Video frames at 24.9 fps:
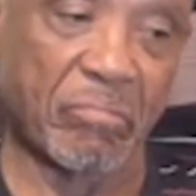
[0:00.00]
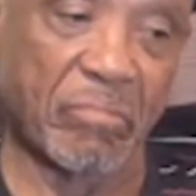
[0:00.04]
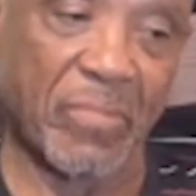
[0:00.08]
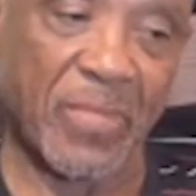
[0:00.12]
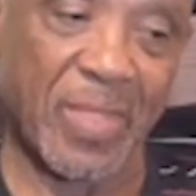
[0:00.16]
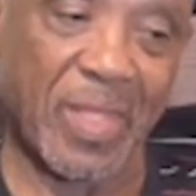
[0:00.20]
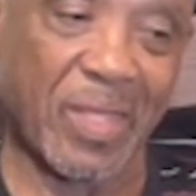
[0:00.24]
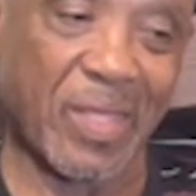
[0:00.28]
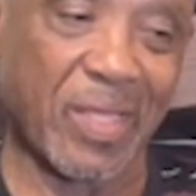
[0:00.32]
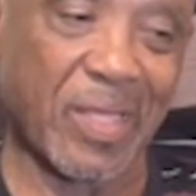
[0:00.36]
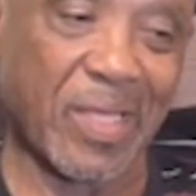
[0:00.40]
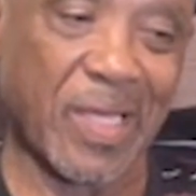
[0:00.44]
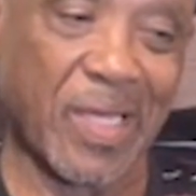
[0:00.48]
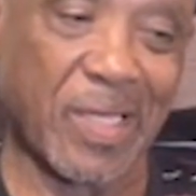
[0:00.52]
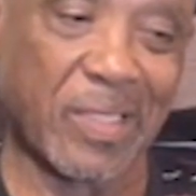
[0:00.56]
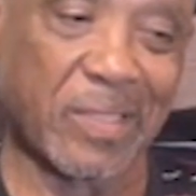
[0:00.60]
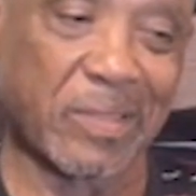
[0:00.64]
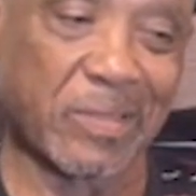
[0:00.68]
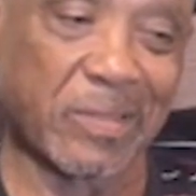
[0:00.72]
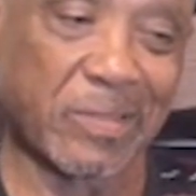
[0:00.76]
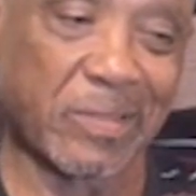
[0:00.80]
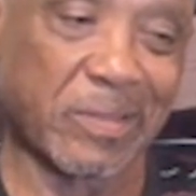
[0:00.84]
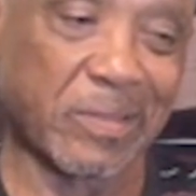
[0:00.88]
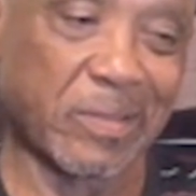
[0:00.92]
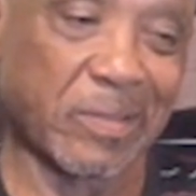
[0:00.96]
they
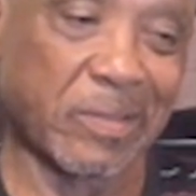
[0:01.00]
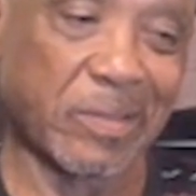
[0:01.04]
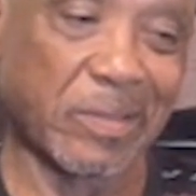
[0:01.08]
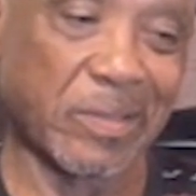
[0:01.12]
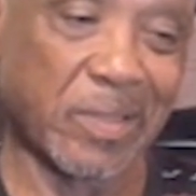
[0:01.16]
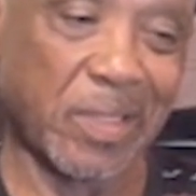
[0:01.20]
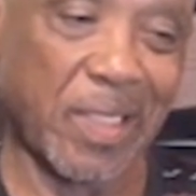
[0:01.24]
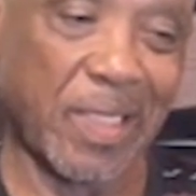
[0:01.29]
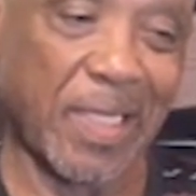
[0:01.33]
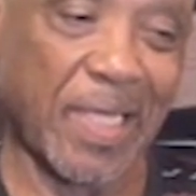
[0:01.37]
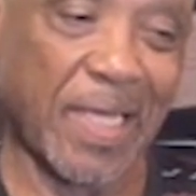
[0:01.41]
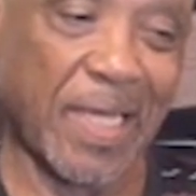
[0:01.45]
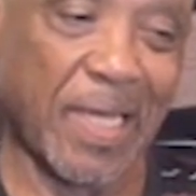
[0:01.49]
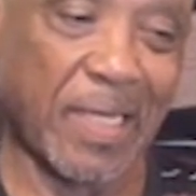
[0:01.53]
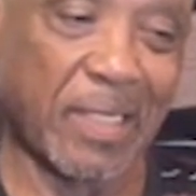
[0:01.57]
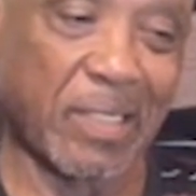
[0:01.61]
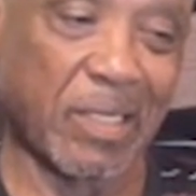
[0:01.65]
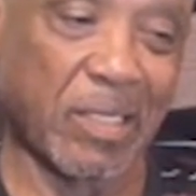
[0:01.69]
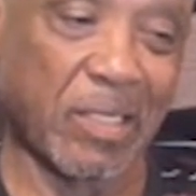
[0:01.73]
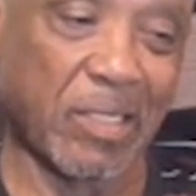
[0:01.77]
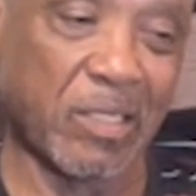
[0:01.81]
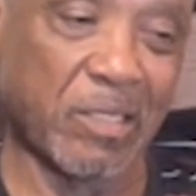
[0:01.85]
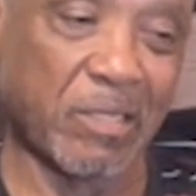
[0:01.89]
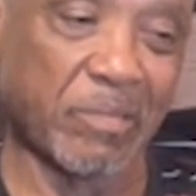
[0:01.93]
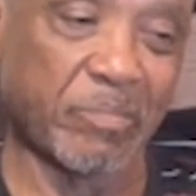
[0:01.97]
got the
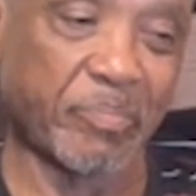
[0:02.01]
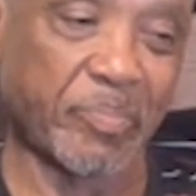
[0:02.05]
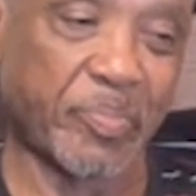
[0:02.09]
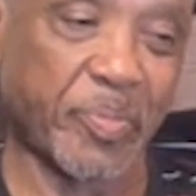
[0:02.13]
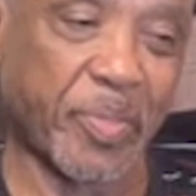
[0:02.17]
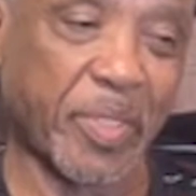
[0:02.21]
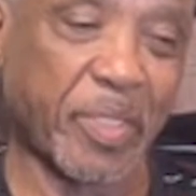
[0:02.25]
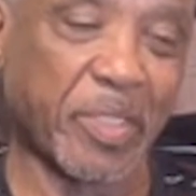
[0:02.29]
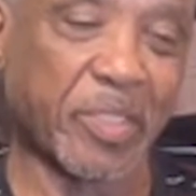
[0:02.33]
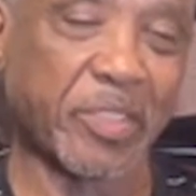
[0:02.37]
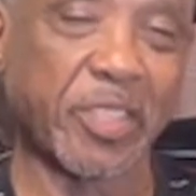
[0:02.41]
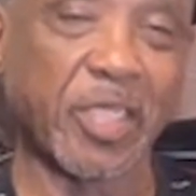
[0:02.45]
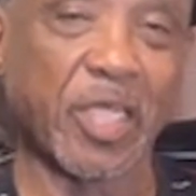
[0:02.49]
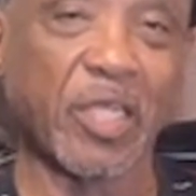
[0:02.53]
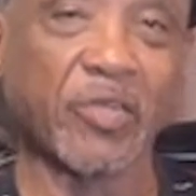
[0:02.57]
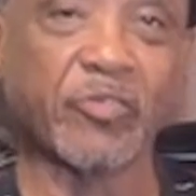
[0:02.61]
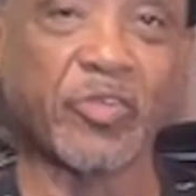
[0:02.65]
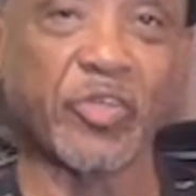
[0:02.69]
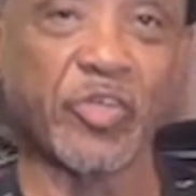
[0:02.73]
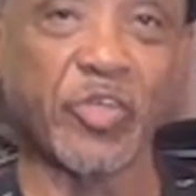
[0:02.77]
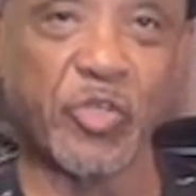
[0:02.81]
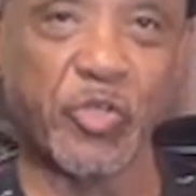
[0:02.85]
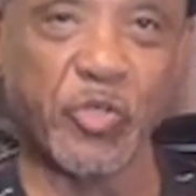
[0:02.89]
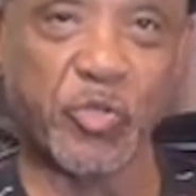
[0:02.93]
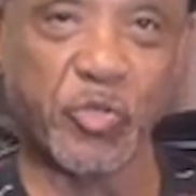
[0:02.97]
little
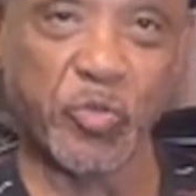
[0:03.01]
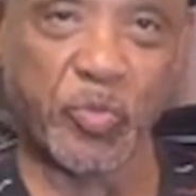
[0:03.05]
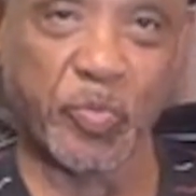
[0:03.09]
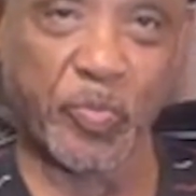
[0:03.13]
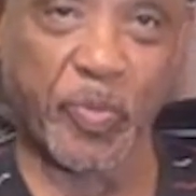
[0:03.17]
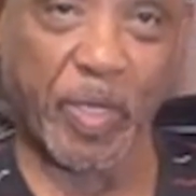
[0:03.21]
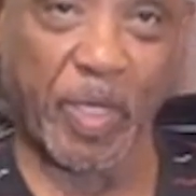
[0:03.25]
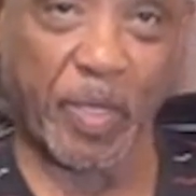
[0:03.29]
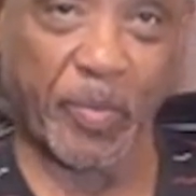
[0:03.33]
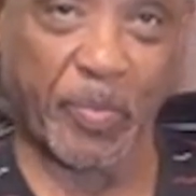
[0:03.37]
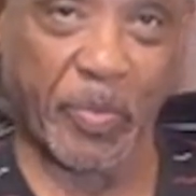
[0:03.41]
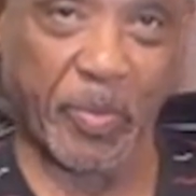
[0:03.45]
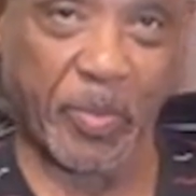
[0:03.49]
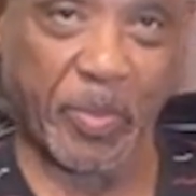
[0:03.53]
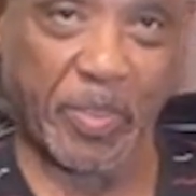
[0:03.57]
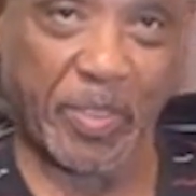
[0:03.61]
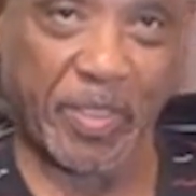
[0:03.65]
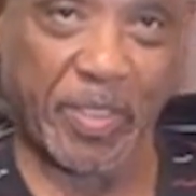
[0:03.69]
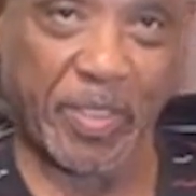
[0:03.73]
penitentiary newspaper.